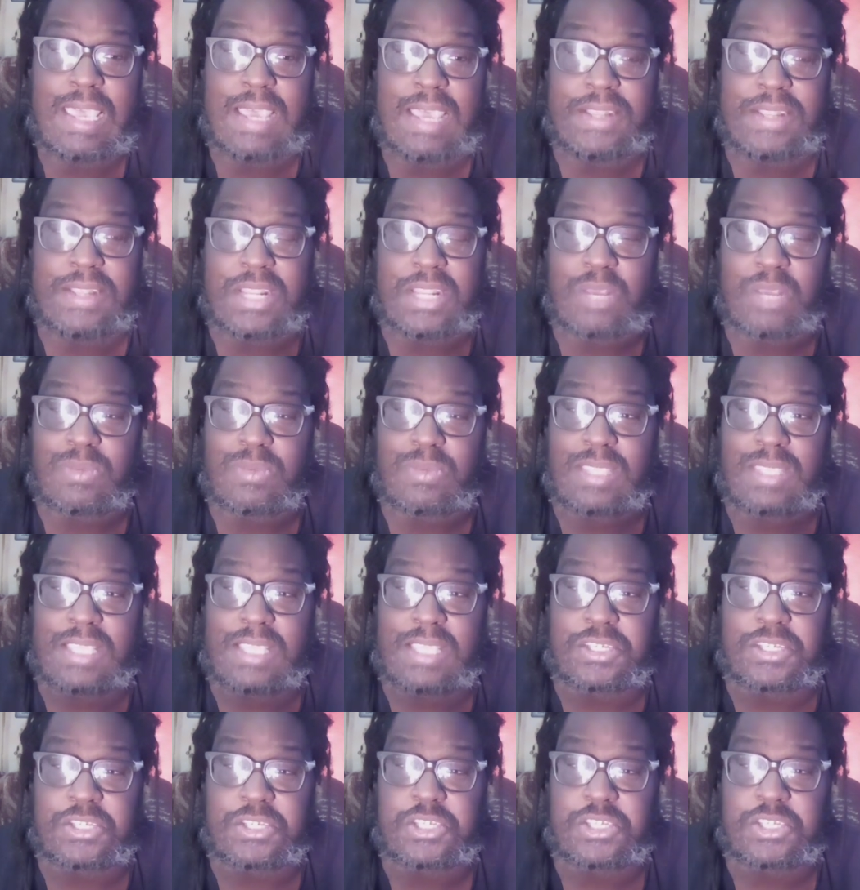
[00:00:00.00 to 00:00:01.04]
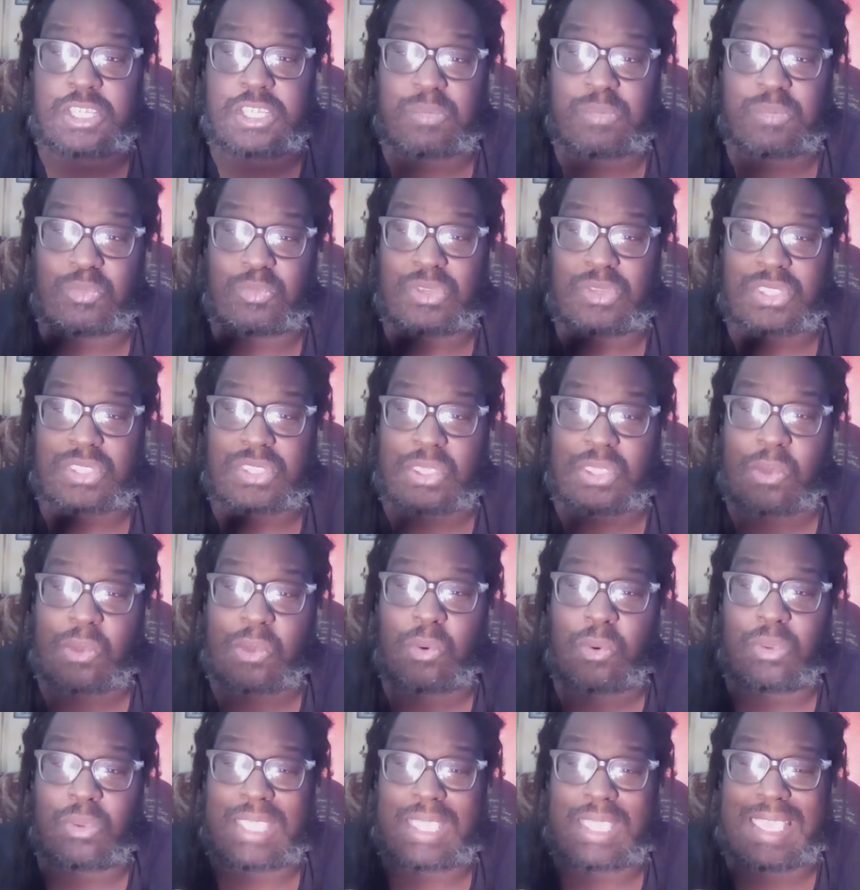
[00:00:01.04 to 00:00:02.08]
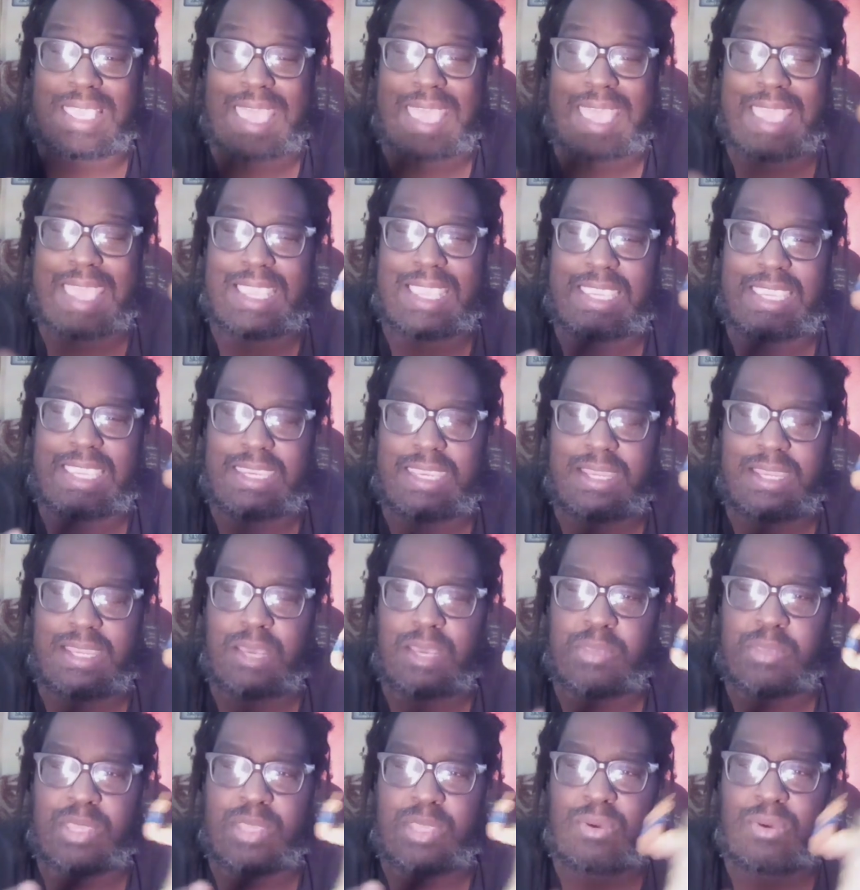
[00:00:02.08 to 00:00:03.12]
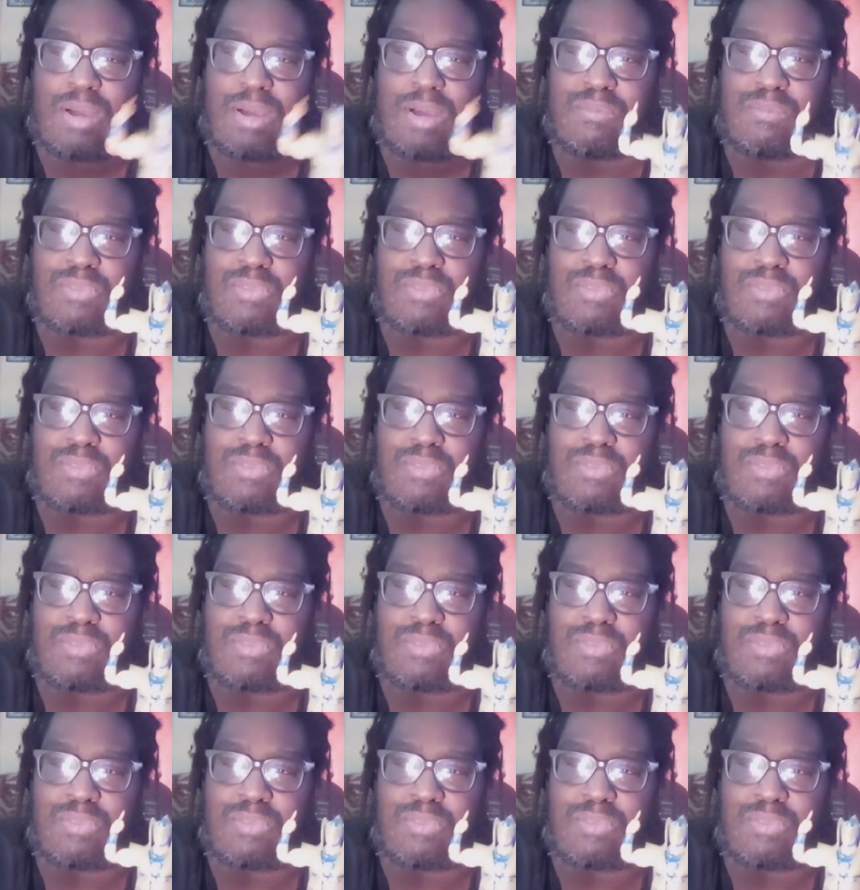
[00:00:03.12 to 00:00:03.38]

and their relationship with the whole AEW